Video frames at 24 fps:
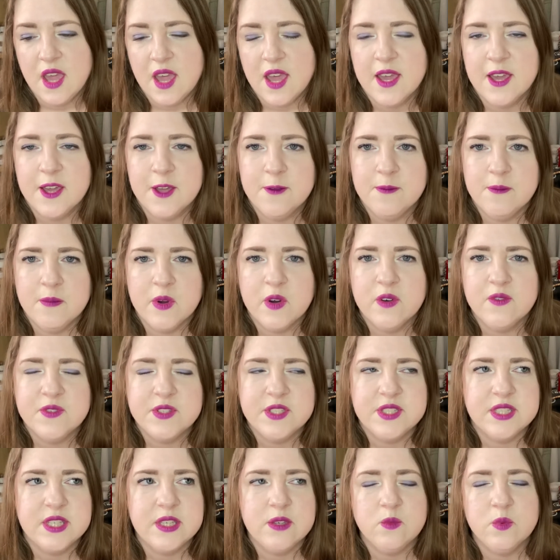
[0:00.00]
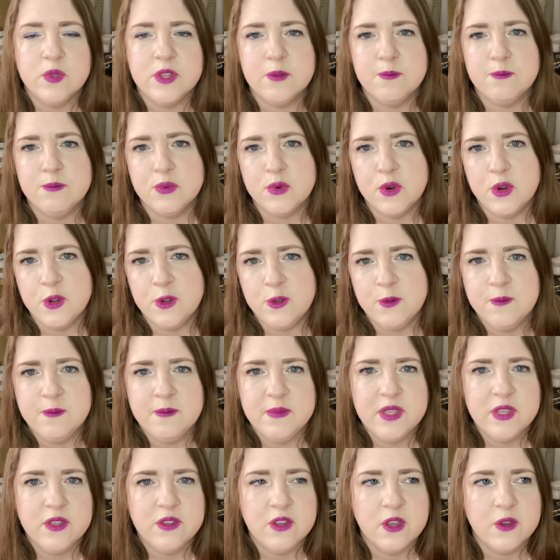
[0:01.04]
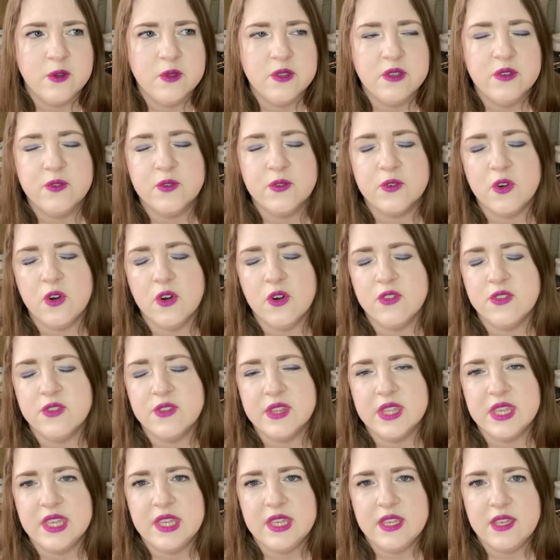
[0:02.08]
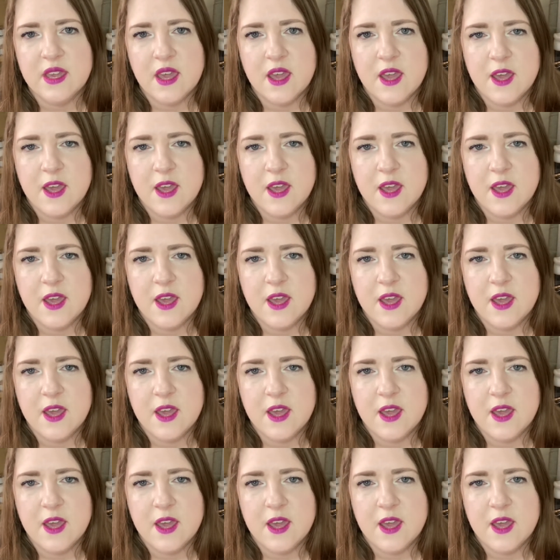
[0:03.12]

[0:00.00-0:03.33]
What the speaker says: Obviously with a broom, you know, you've got the